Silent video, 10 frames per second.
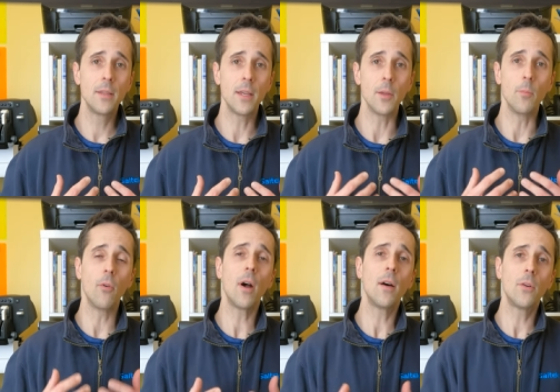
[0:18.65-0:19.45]
that the
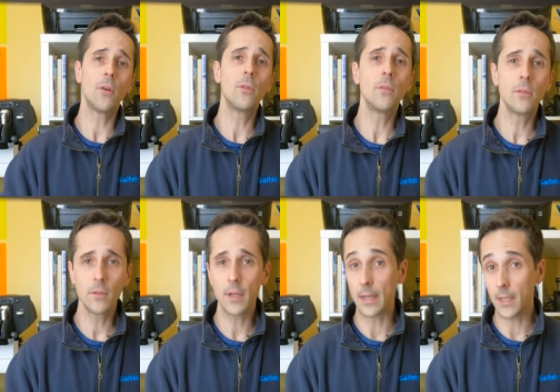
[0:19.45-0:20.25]
Bravo
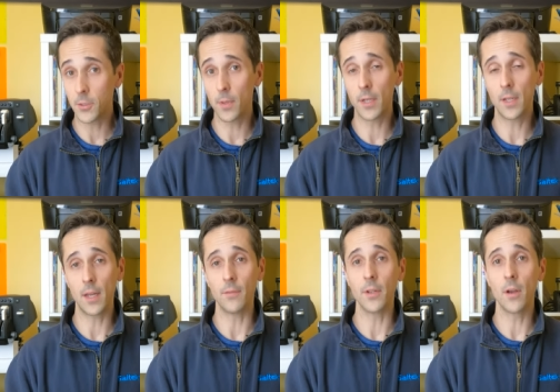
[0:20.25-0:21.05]
and X-Plane
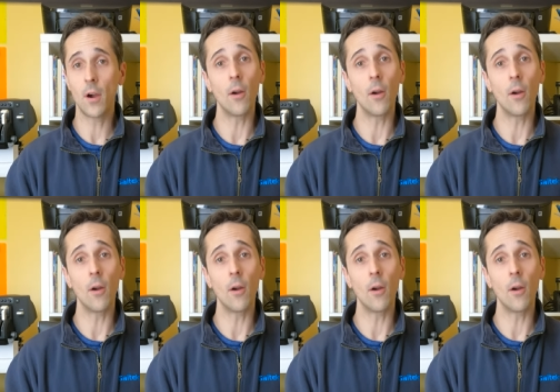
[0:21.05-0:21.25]
11